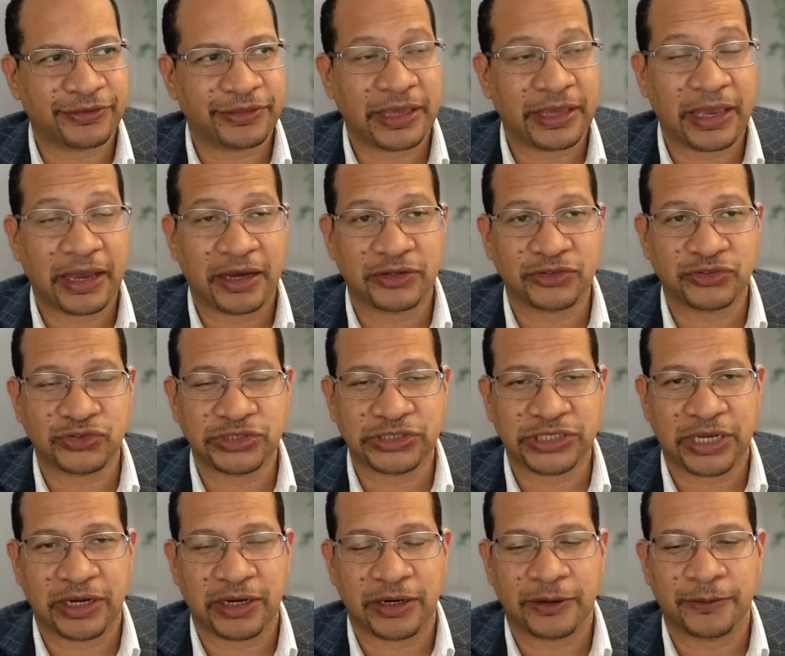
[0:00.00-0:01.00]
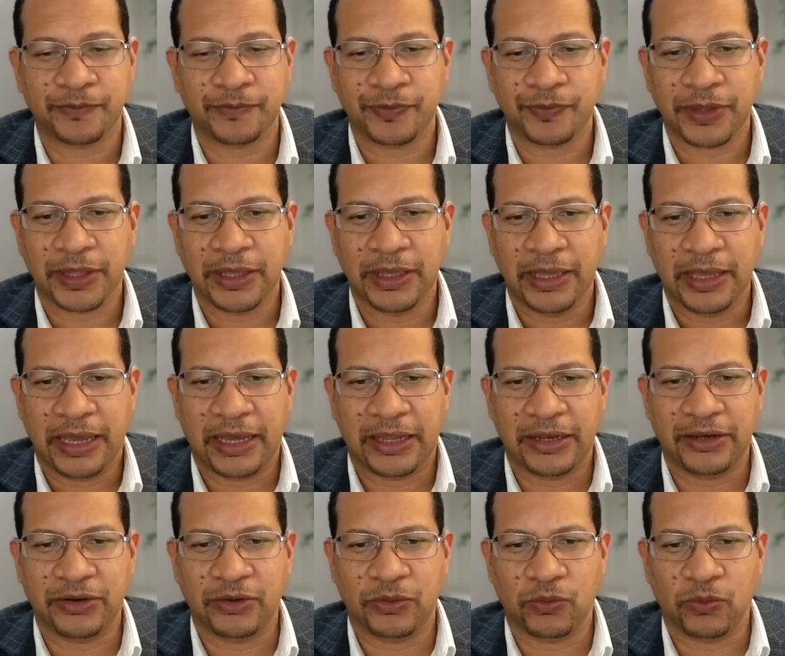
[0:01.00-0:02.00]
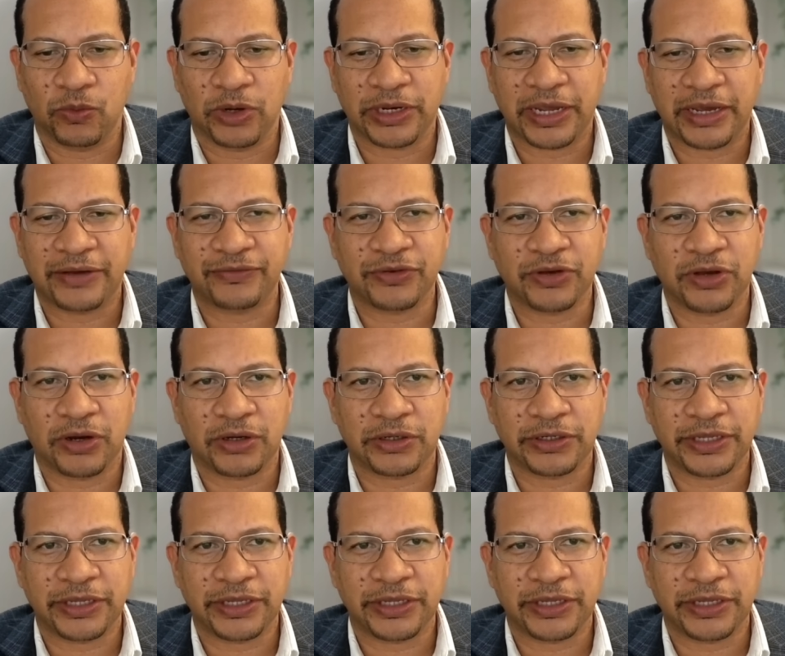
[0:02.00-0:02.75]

the arteries are. And what I've got